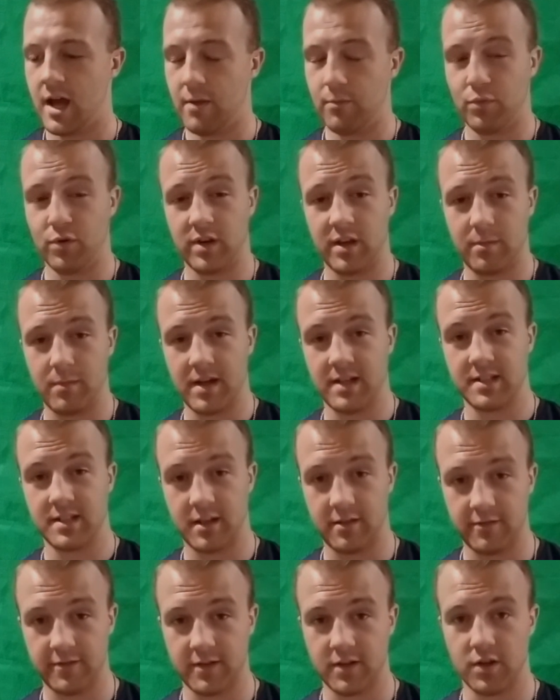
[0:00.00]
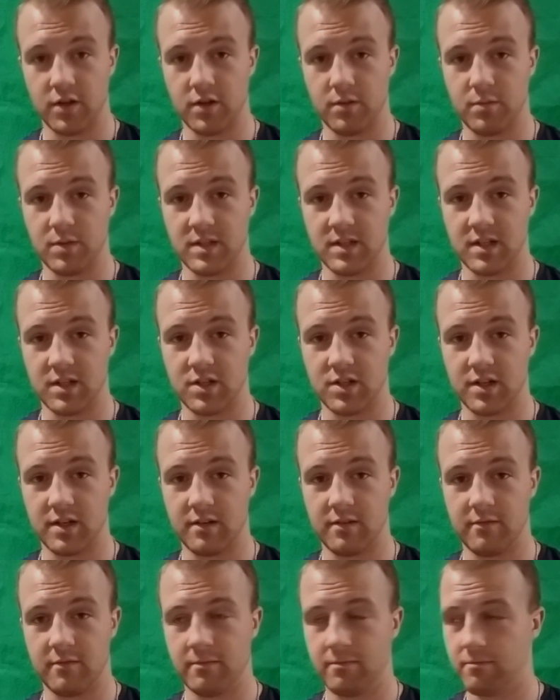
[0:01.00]
I'm putting myself in a good
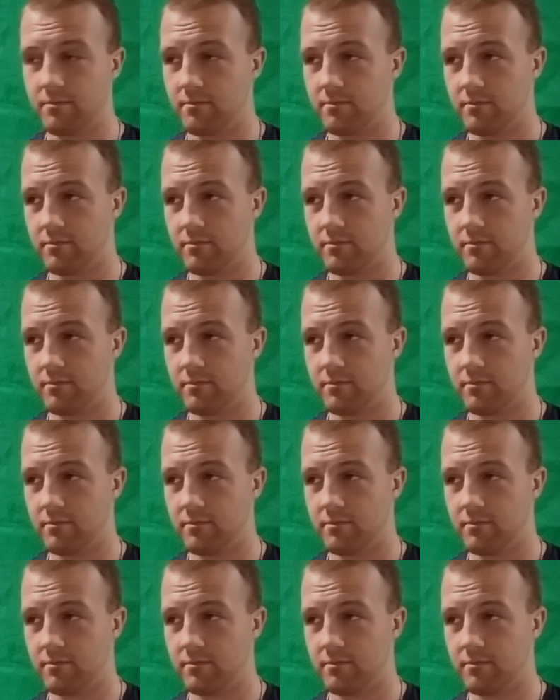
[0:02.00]
position